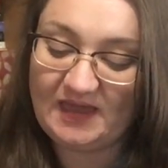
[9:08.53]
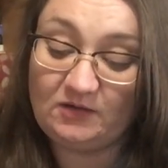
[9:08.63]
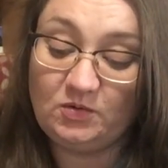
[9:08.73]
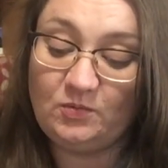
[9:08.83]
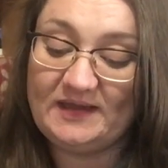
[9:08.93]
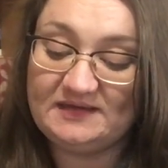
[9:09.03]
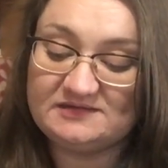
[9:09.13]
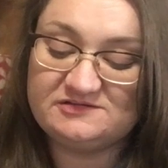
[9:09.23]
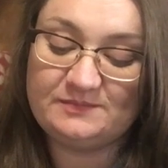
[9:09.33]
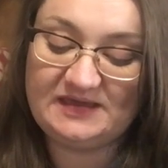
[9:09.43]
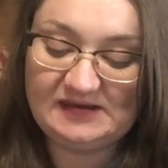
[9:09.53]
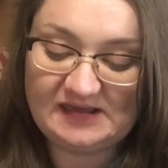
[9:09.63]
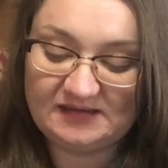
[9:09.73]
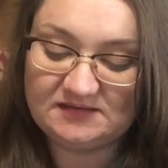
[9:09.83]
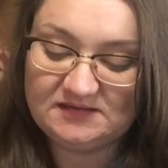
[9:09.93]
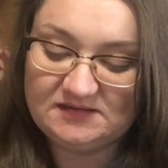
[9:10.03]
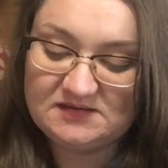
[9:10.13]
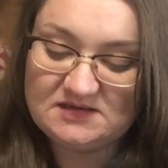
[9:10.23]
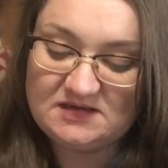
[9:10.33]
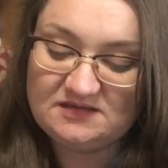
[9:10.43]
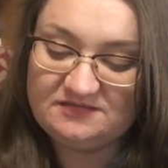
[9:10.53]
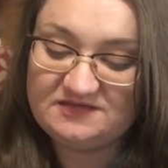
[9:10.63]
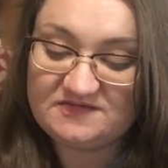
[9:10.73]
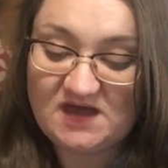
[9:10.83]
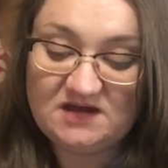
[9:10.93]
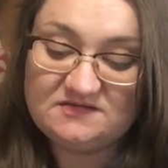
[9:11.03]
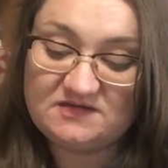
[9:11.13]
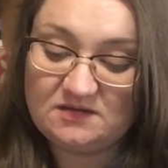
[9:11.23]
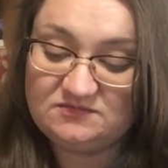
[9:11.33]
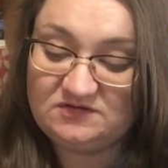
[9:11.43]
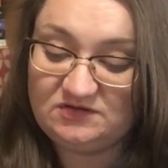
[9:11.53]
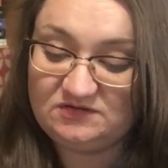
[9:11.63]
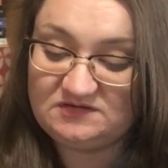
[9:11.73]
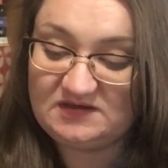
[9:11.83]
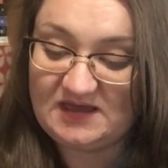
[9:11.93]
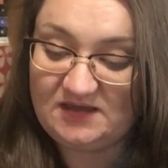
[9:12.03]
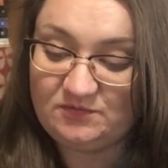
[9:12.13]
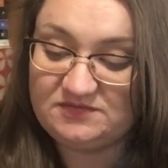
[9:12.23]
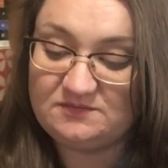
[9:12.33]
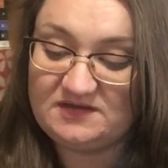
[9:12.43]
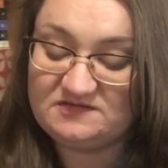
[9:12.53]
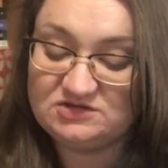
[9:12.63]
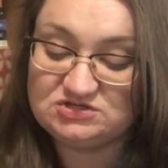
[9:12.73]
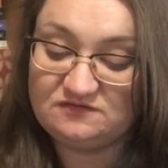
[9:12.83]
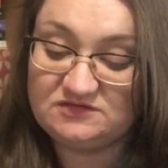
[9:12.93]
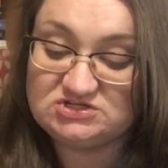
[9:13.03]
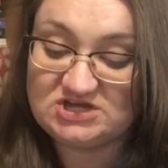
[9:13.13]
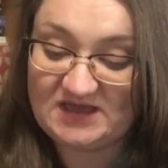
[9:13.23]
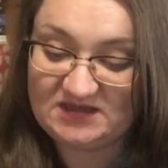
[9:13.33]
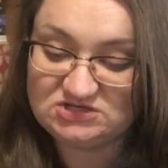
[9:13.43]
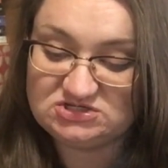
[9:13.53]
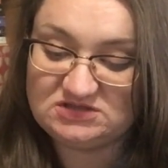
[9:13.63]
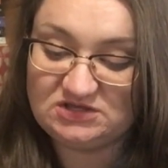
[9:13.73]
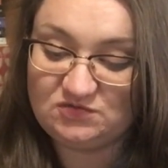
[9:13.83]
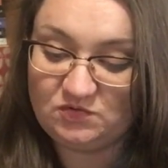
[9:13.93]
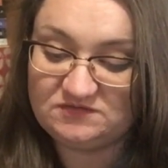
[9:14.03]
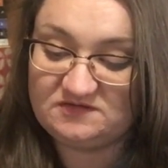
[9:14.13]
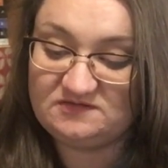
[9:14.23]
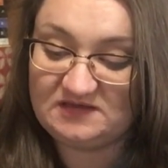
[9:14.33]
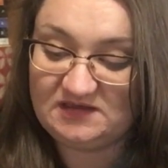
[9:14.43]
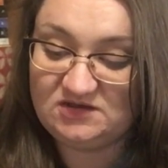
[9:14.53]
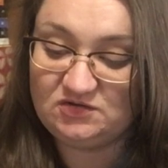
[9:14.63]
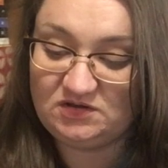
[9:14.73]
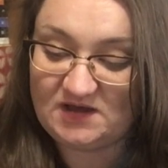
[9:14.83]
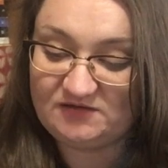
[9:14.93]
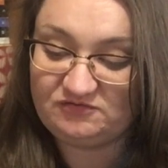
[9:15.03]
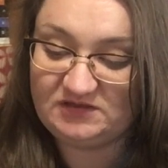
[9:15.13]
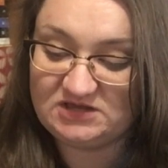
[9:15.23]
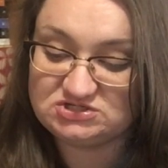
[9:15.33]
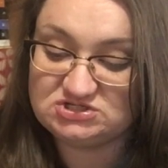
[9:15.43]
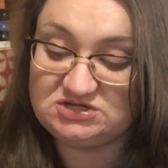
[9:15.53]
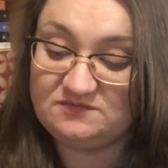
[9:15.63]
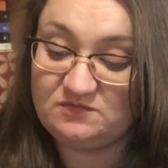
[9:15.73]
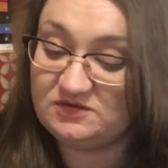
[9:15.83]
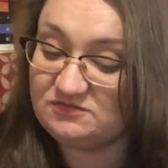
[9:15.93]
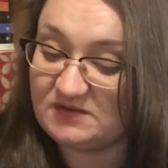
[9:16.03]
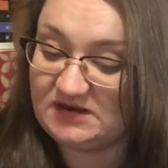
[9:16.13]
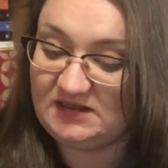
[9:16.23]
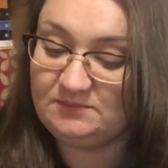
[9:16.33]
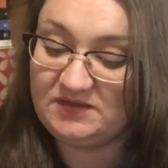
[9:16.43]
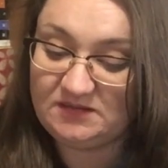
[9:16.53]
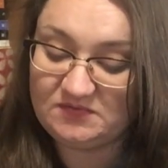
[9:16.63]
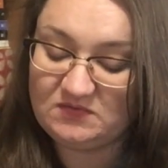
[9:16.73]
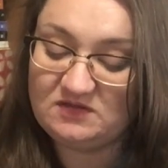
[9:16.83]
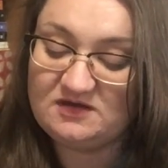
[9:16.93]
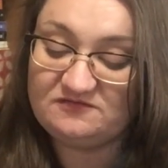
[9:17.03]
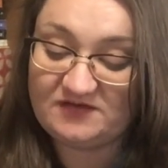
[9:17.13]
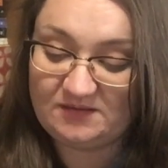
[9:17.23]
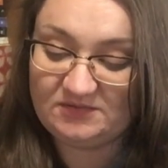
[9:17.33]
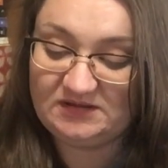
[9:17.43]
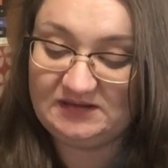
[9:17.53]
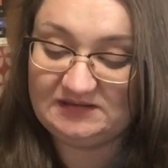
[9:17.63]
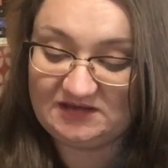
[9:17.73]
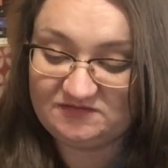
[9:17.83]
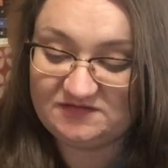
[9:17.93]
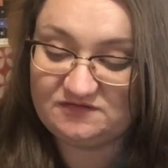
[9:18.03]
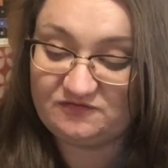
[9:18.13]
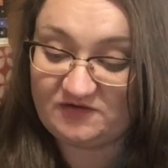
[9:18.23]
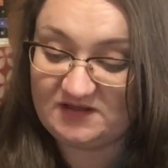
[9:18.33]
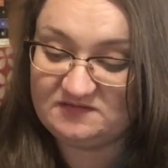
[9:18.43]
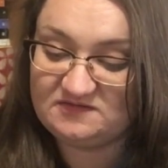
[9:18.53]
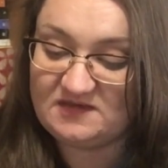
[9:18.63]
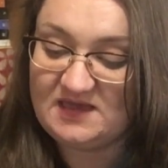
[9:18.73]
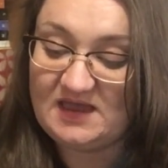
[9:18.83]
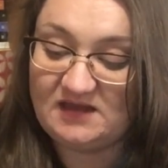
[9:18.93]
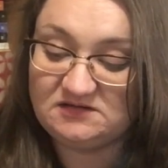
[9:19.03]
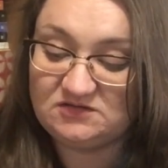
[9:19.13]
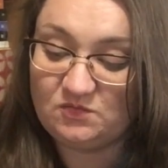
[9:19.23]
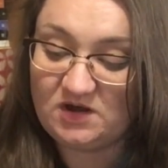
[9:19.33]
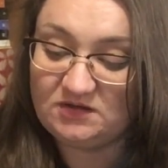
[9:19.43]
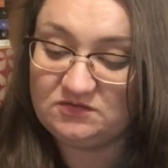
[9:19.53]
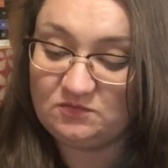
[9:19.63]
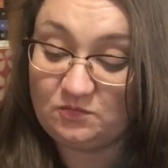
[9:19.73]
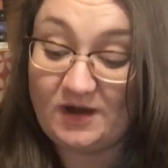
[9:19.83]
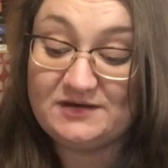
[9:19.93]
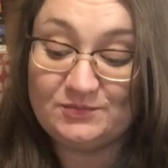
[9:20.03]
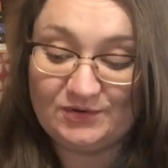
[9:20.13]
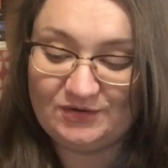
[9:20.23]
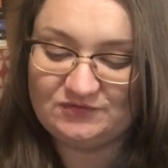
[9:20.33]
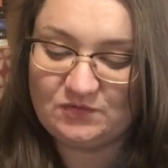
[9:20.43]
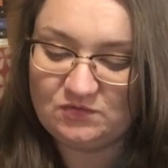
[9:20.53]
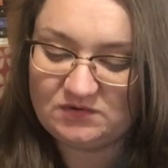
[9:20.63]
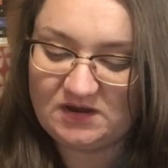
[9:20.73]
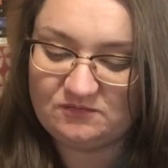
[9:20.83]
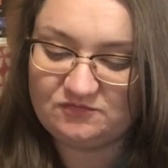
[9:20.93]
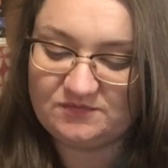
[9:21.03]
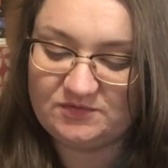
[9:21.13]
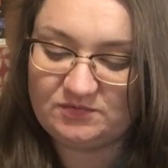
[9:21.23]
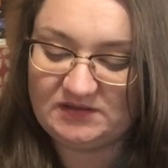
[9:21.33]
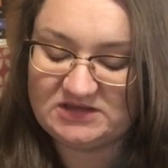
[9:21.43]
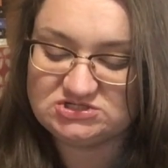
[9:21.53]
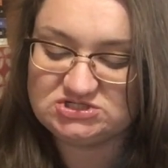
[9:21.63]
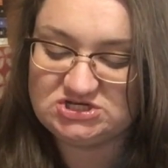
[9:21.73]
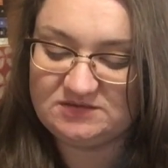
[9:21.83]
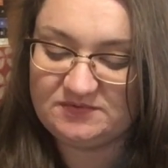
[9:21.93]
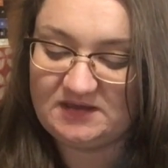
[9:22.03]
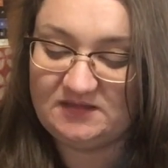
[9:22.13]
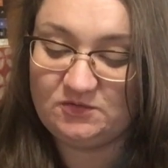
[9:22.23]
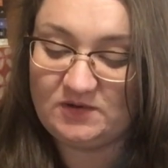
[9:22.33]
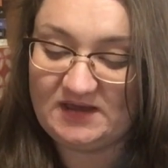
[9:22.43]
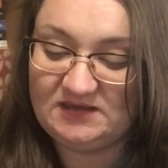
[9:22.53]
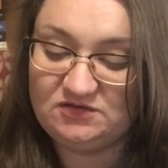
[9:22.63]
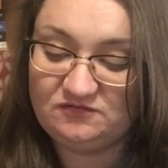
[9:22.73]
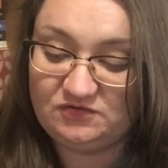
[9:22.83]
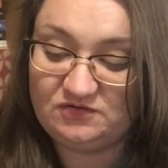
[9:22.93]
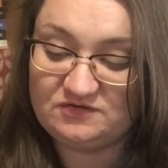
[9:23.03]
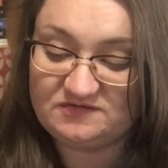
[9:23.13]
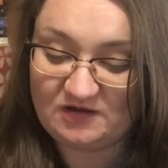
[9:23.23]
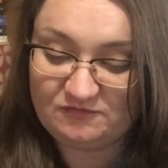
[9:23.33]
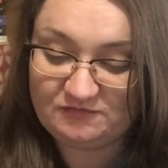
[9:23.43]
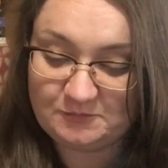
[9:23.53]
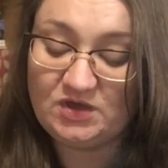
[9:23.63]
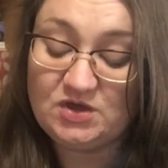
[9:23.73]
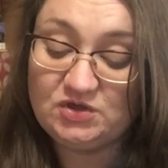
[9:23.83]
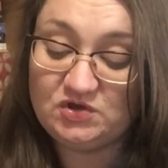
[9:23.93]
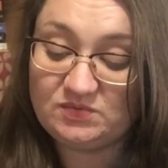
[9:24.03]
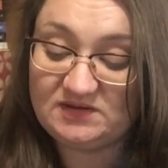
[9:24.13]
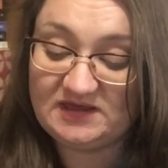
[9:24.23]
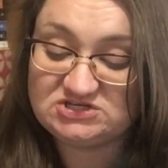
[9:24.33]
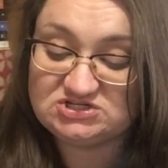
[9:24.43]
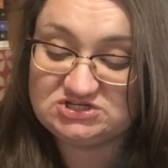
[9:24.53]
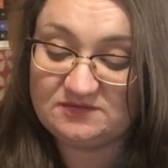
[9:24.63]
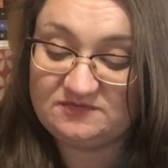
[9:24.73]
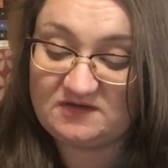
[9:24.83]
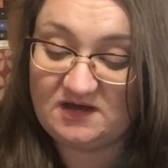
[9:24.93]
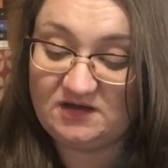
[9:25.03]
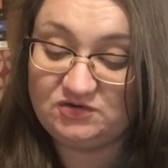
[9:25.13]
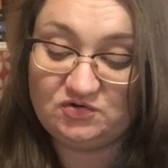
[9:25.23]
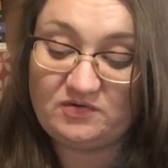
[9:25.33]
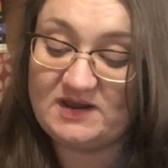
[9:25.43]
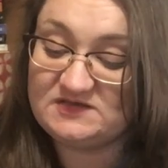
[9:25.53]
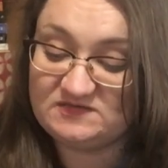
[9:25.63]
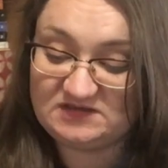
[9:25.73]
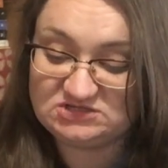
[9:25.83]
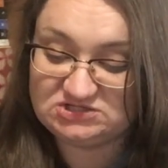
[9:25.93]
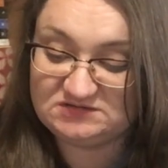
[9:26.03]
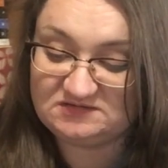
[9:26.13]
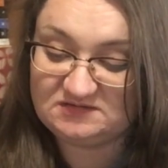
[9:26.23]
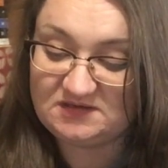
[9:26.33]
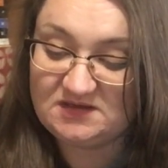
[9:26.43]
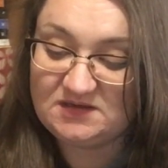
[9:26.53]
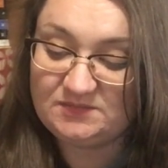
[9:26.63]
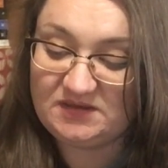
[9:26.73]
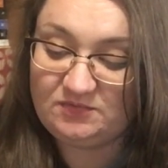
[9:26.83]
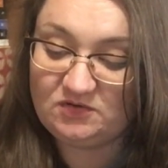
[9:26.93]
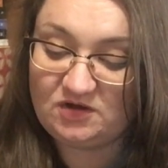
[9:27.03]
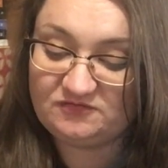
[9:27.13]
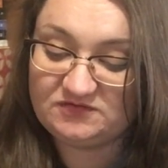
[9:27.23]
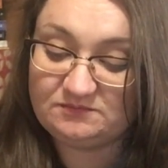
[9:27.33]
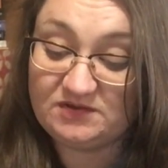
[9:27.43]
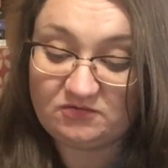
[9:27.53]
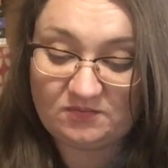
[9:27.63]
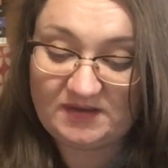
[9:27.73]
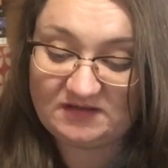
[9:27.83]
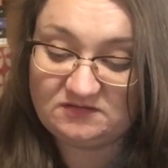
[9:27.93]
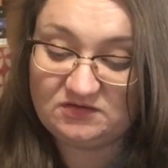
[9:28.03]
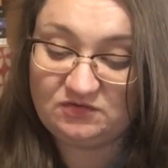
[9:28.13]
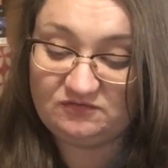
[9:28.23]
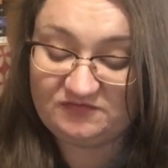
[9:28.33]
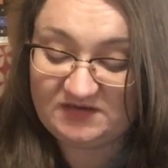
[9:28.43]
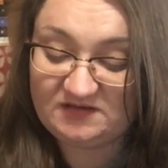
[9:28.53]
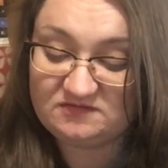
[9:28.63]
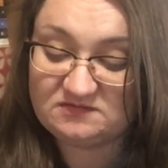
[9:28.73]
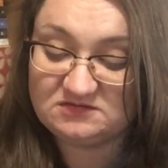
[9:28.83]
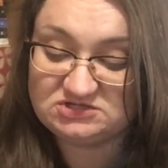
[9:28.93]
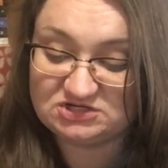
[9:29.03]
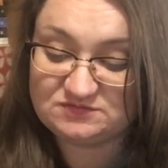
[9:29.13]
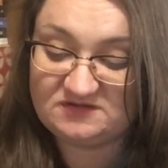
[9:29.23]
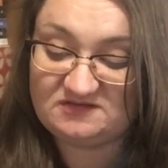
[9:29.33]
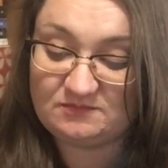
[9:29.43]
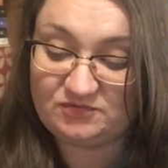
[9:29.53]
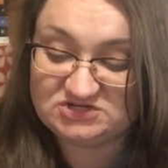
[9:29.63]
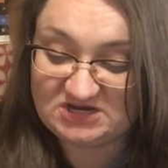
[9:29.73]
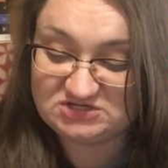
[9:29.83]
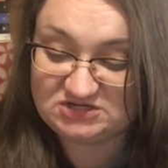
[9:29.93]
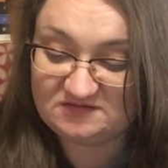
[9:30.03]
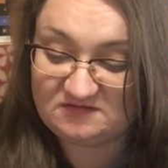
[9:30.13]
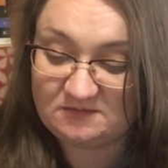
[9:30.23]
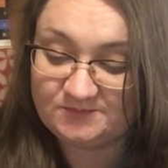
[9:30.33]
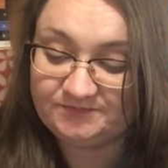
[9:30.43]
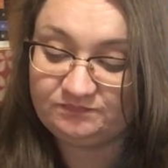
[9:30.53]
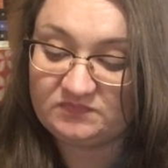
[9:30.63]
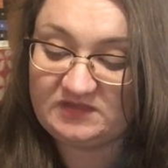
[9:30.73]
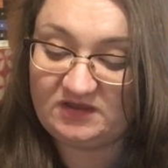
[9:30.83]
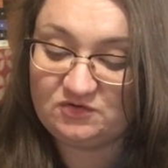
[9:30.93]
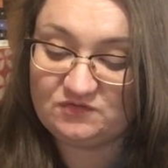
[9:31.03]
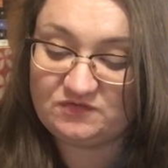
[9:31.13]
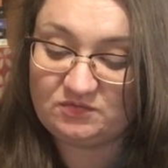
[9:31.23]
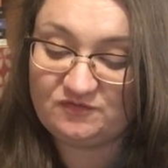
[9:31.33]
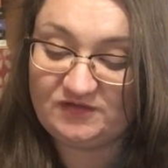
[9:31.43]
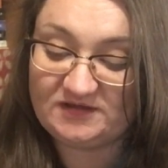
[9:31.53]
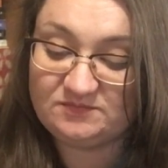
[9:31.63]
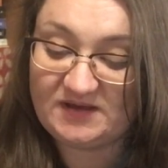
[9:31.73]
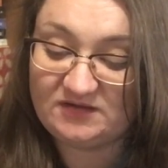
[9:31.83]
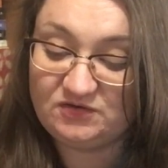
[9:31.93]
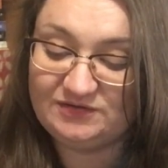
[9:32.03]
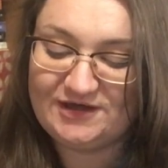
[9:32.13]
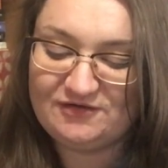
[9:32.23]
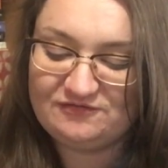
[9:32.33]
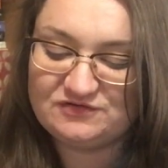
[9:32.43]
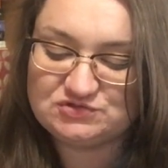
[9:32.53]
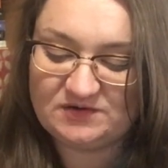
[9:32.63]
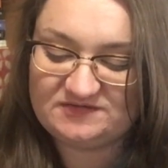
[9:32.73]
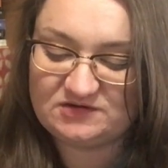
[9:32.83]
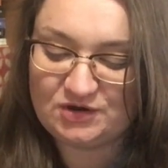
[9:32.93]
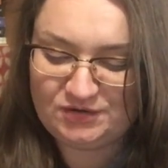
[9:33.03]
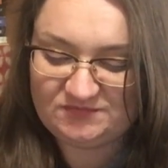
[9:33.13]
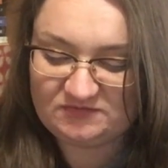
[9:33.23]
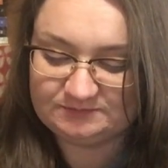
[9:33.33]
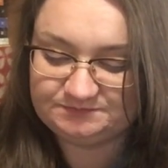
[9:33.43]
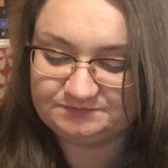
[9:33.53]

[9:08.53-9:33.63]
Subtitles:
Our awakened meaning. This card has come to you today with the message of the change that you want to see in your life relationships with money, people, family, lovers, friends, and in the wider world all come from the relationship and the way you view yourself. Your relationships are your greatest teachers. People often mirror back your fears, judgments, and projections. They can also reflect back your love, joys, and hopes.